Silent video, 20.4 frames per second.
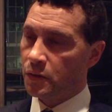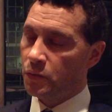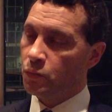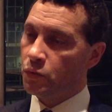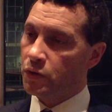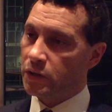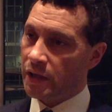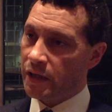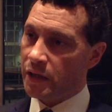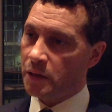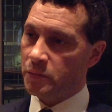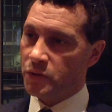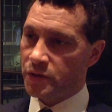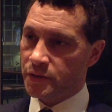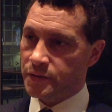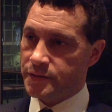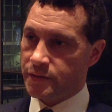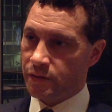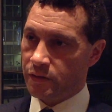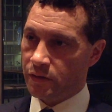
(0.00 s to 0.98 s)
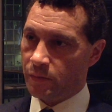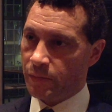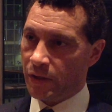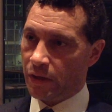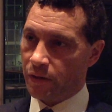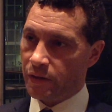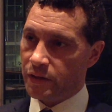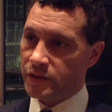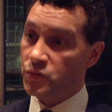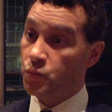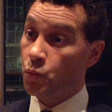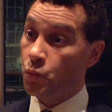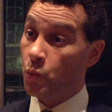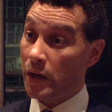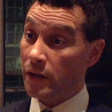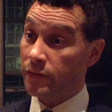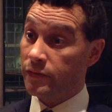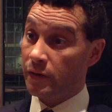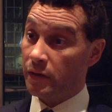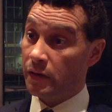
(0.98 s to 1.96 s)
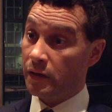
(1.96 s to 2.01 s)
What I am concerned about is
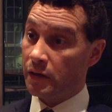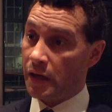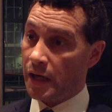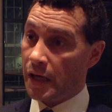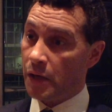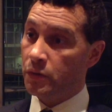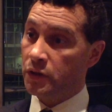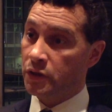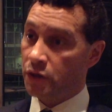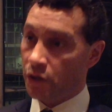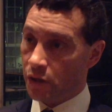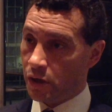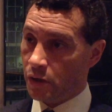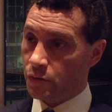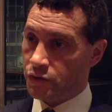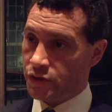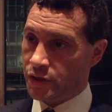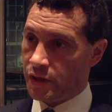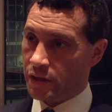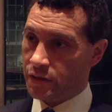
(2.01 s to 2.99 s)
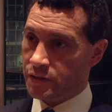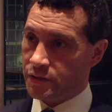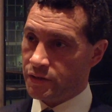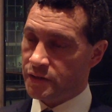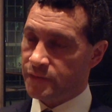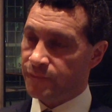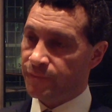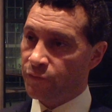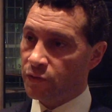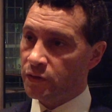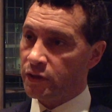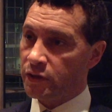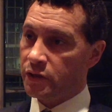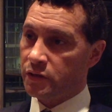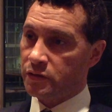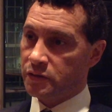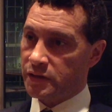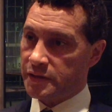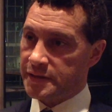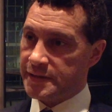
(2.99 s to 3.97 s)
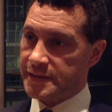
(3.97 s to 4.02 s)
whether our negotiators fully
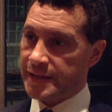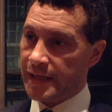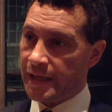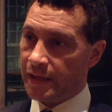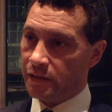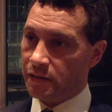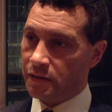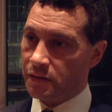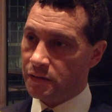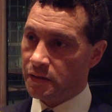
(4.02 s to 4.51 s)
understand